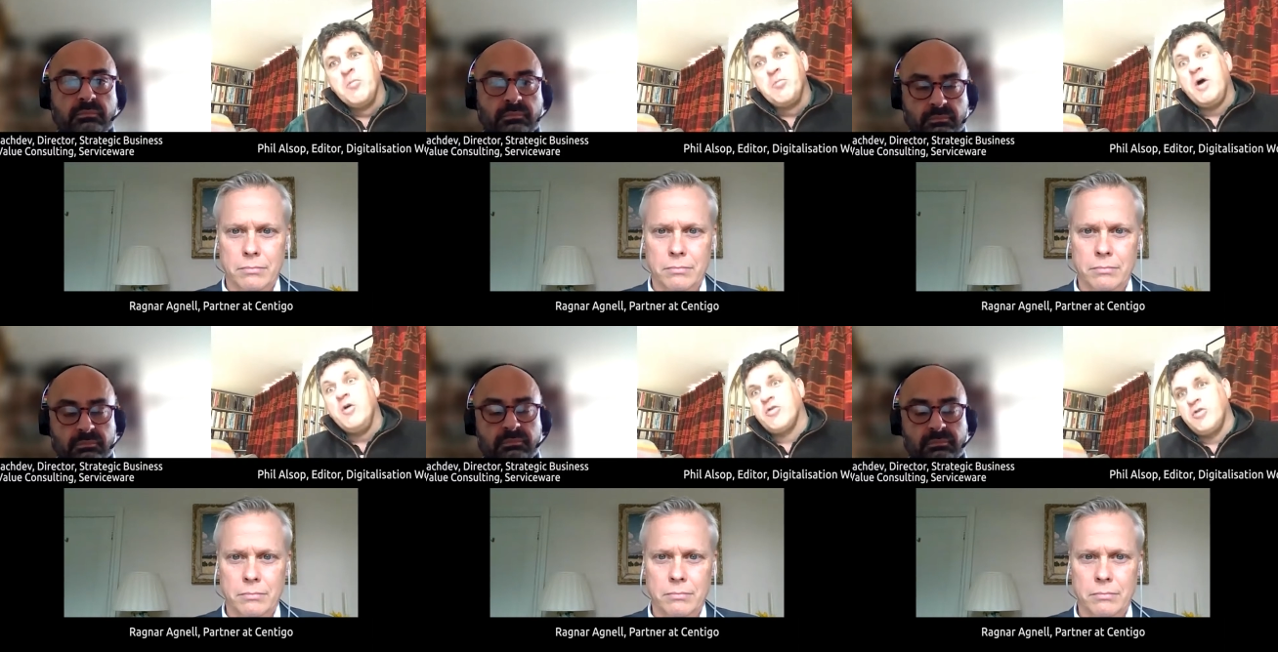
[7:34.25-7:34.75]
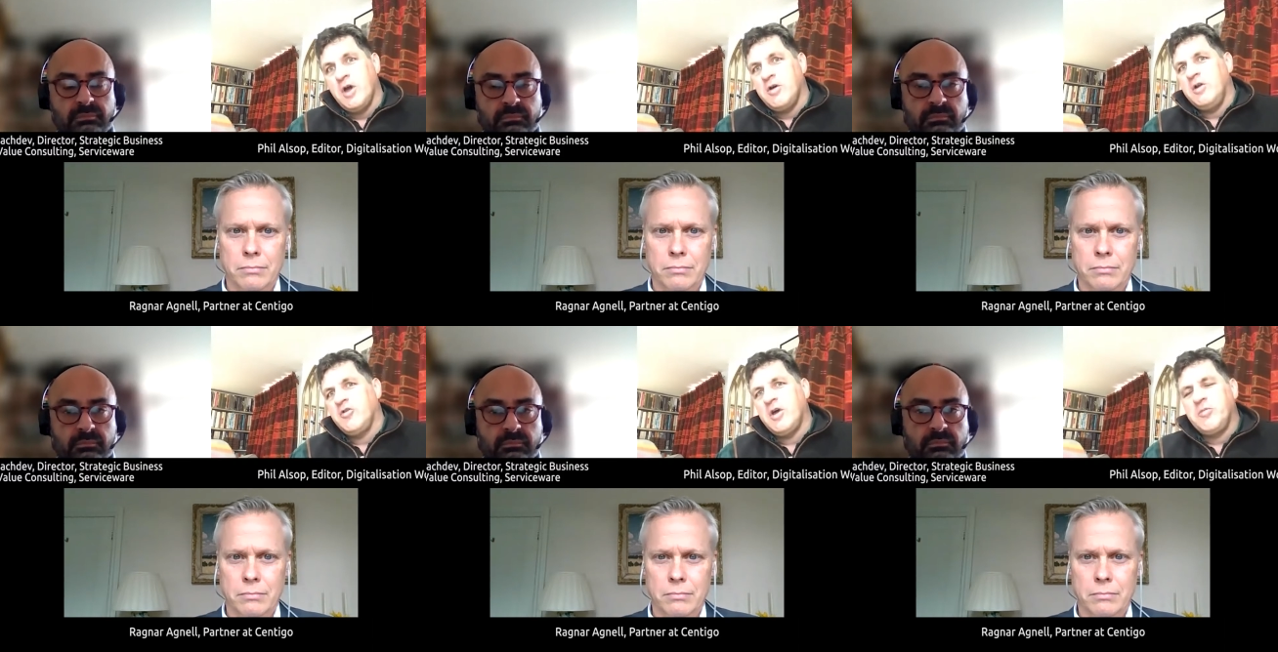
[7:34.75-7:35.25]
Speaker 1: both
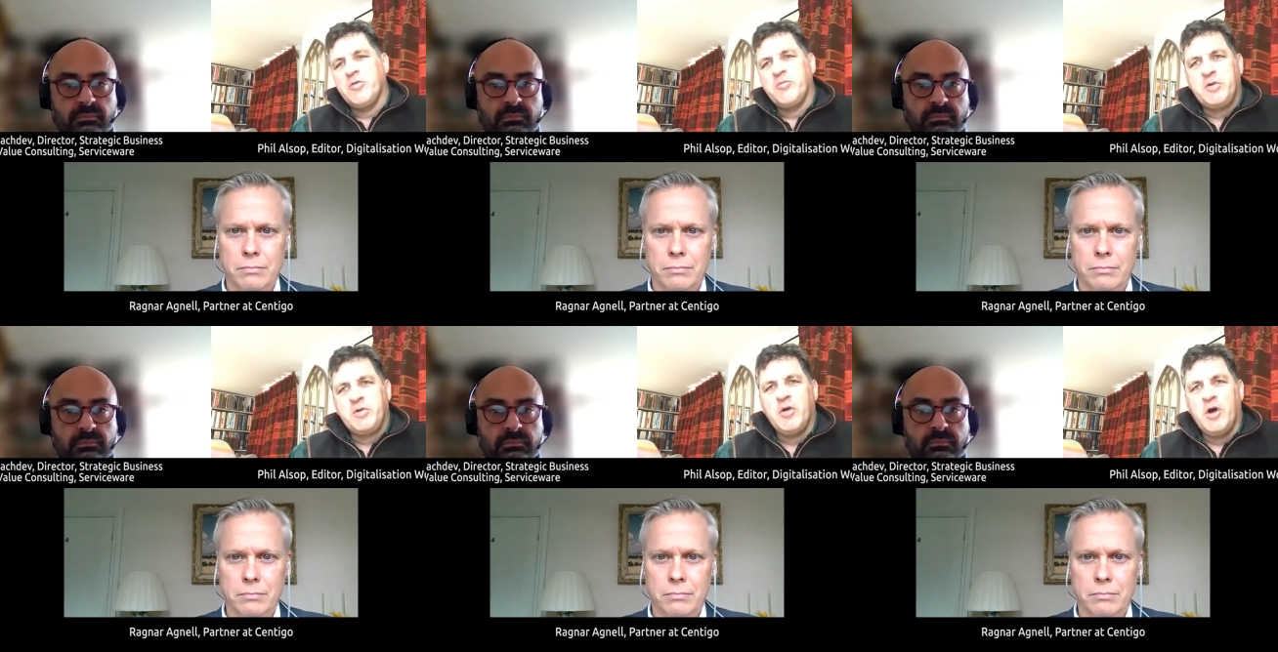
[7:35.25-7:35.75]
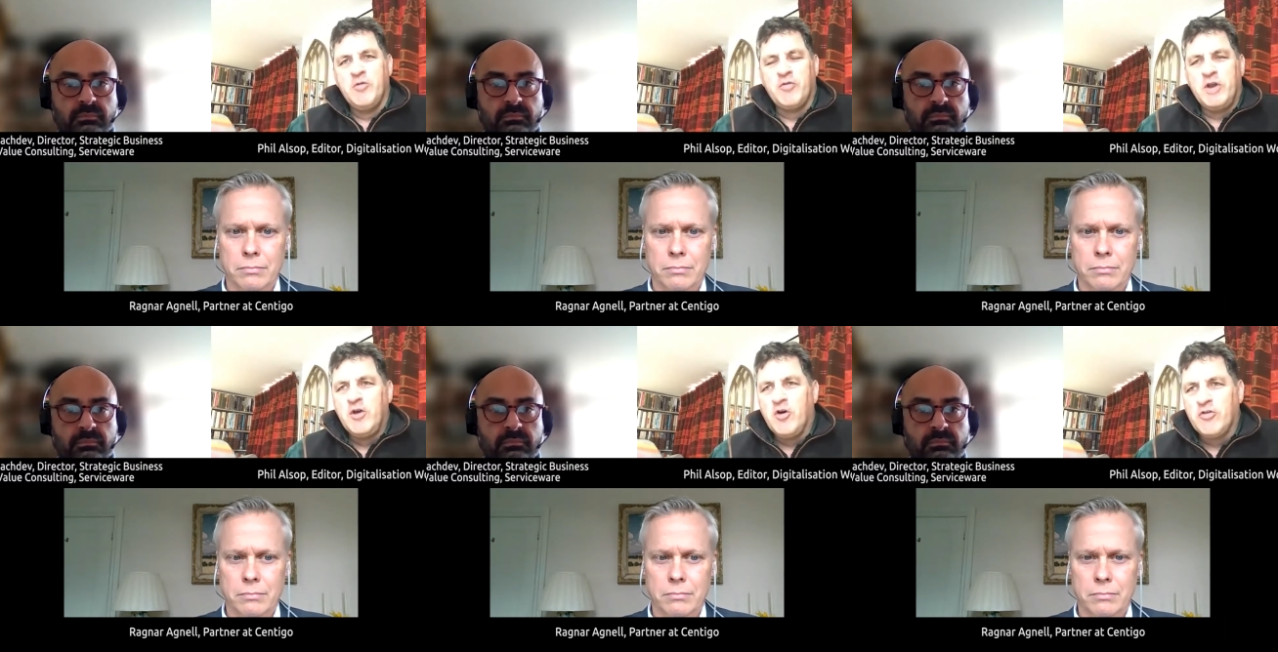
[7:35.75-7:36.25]
in terms of
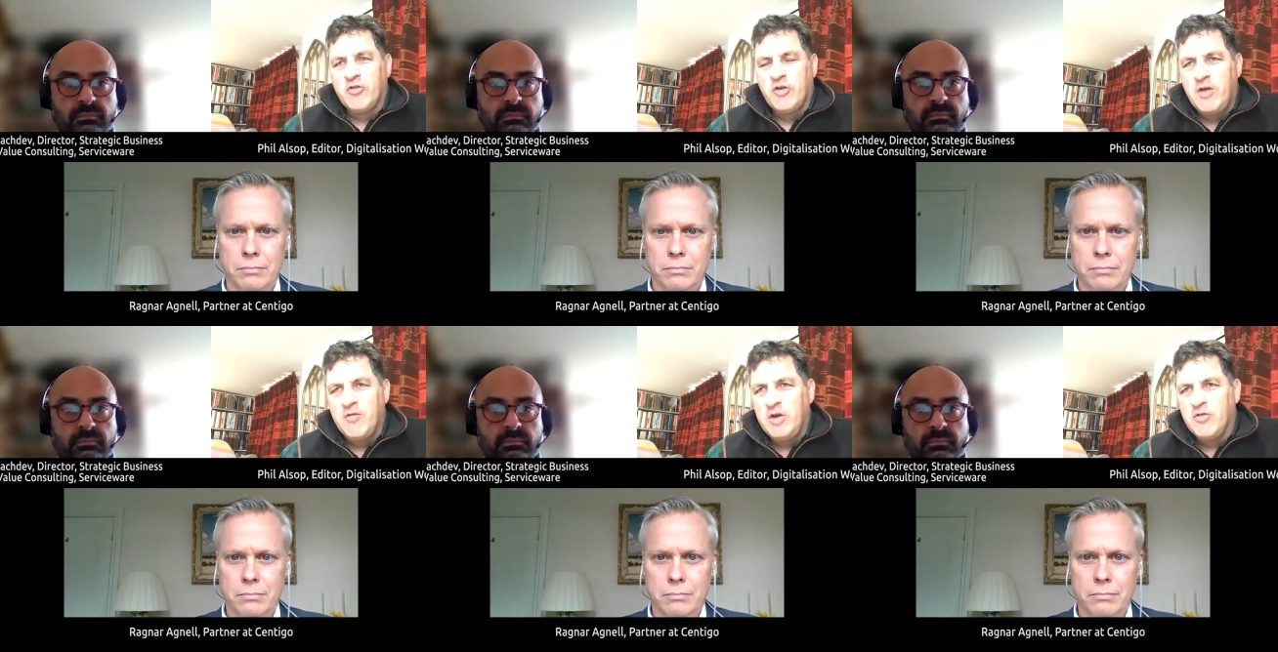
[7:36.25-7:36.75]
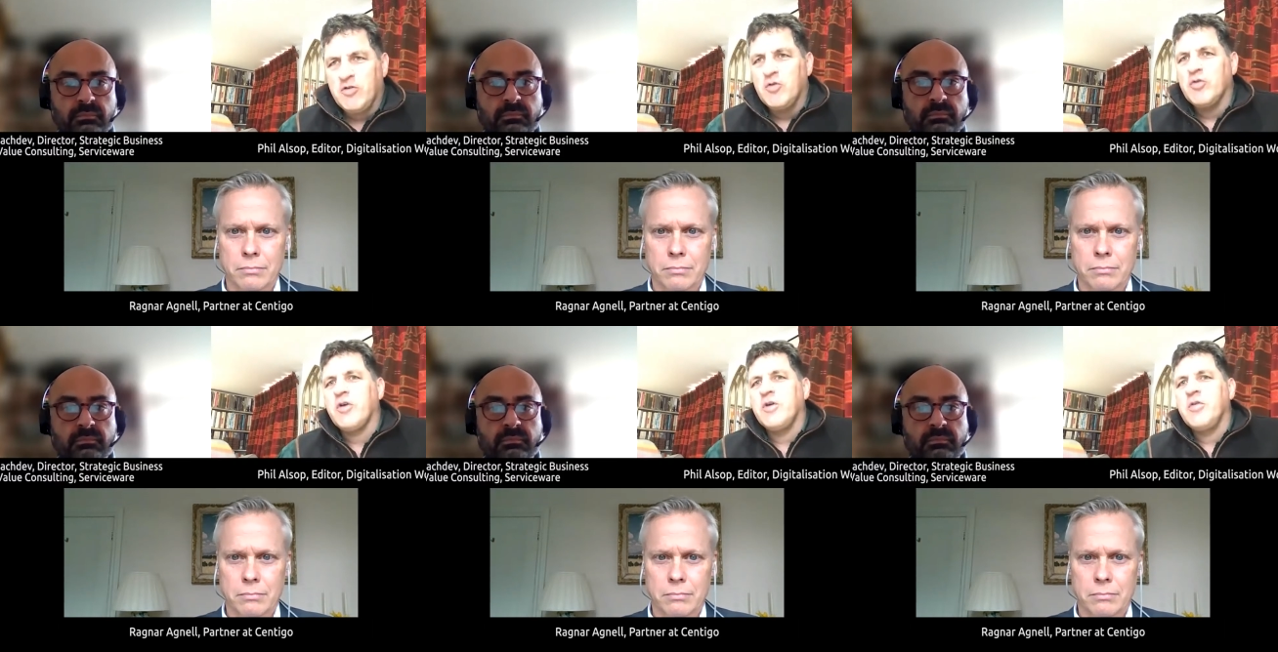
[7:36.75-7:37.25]
hopefully cost savings and
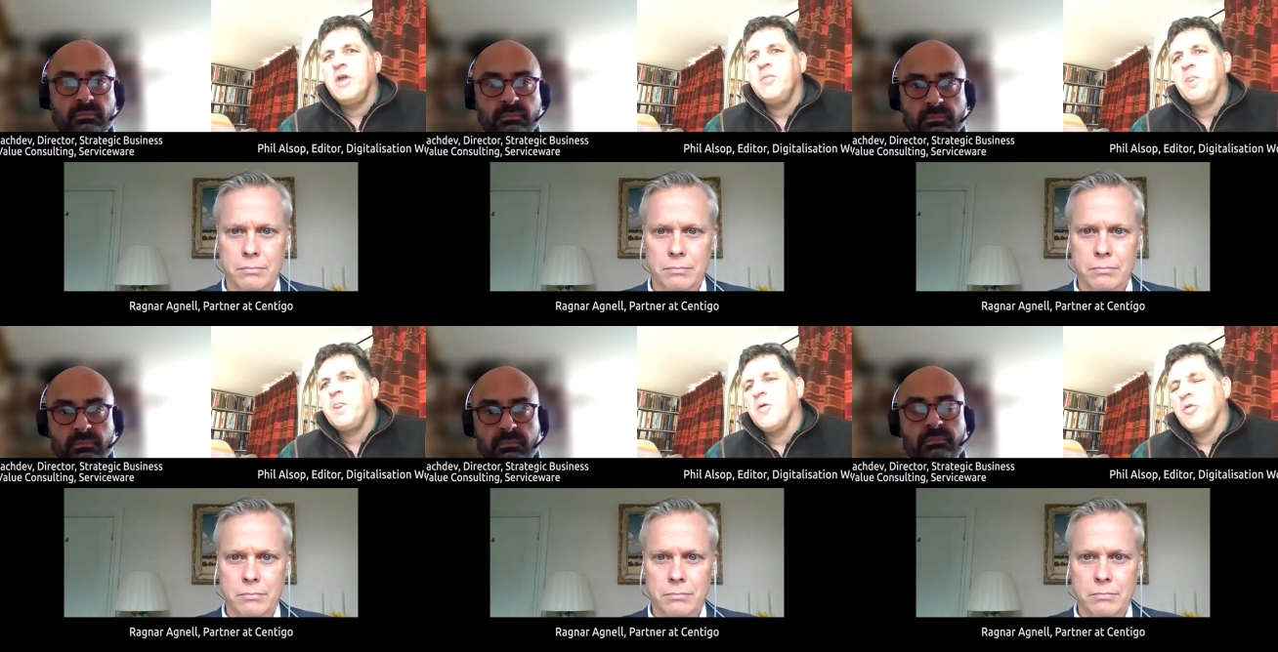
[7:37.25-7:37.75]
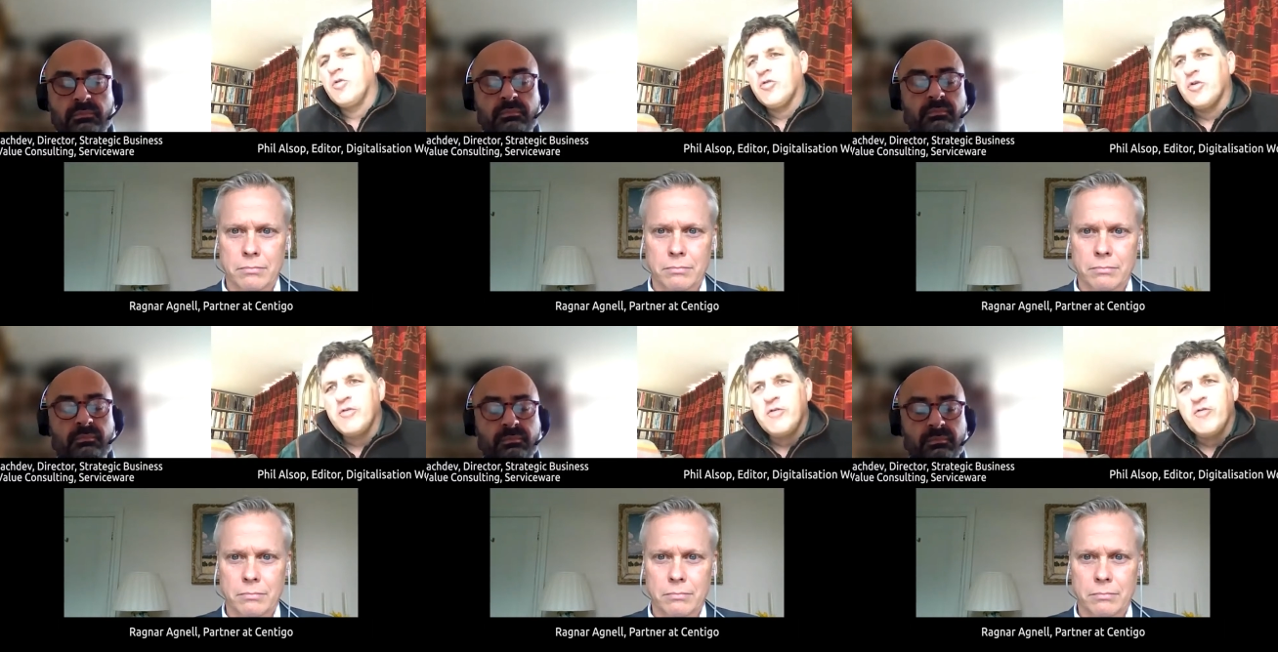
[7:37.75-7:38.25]
also the
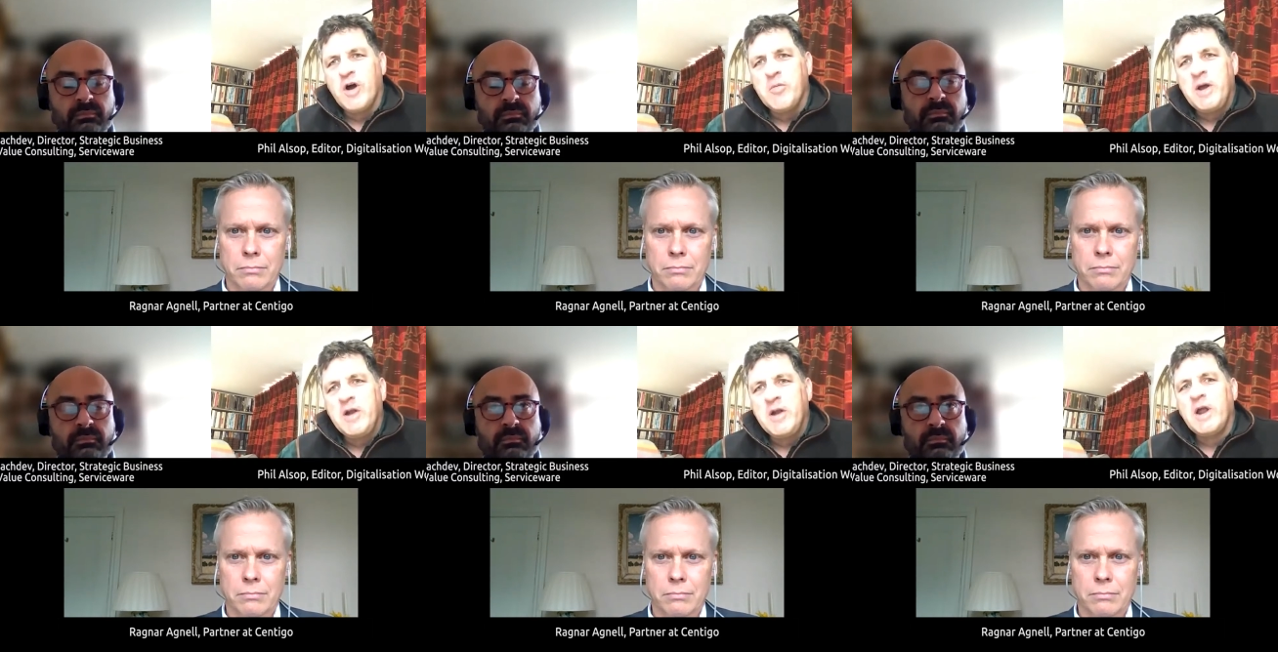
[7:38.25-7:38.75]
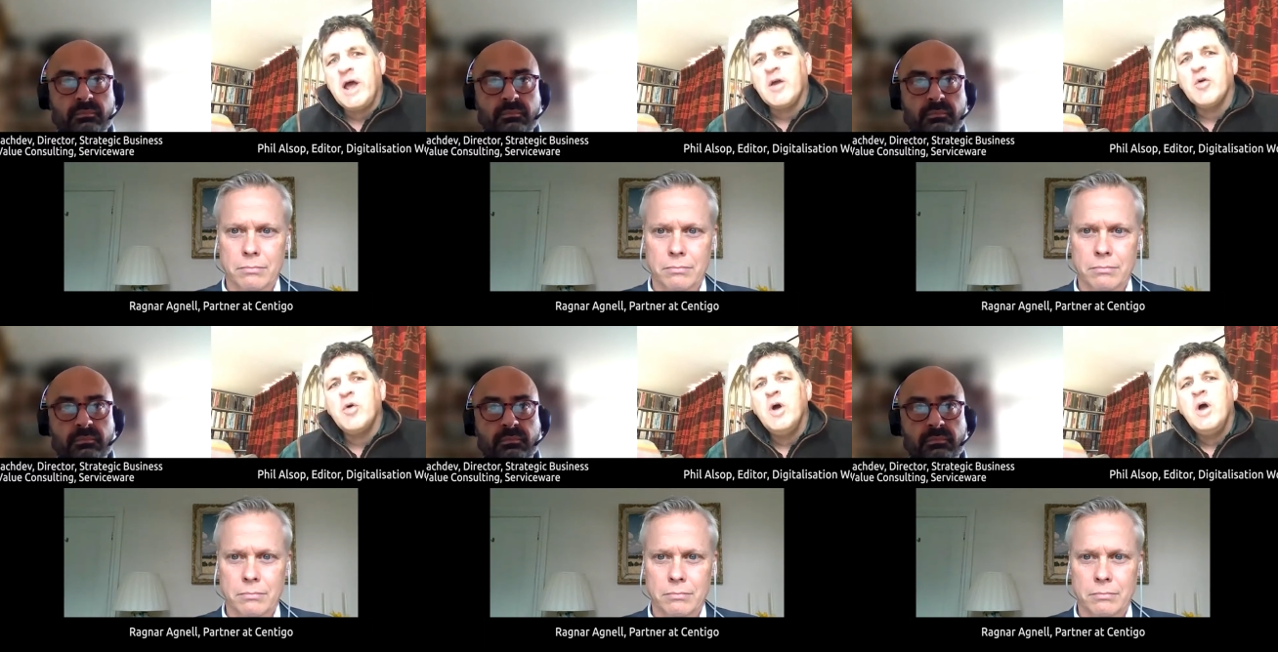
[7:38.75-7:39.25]
sort of environmental
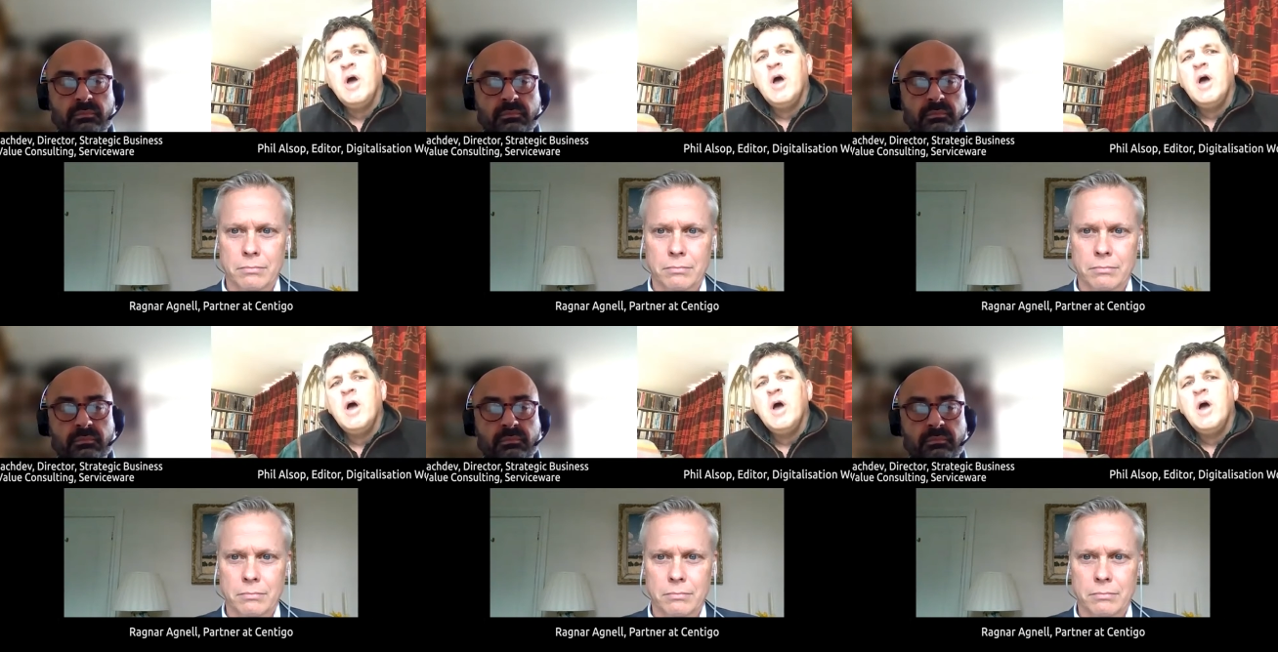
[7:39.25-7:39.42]
angle.